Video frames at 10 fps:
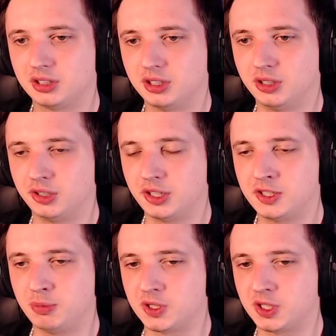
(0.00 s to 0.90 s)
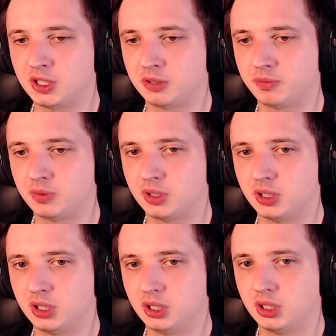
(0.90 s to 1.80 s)
Oh, there's music.
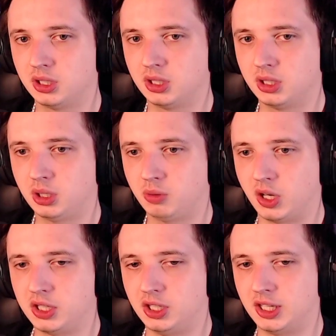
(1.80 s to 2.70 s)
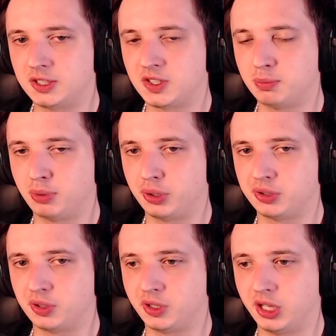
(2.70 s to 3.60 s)
Why are the letters important
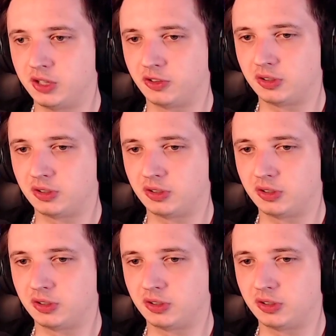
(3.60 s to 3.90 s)
to the cat?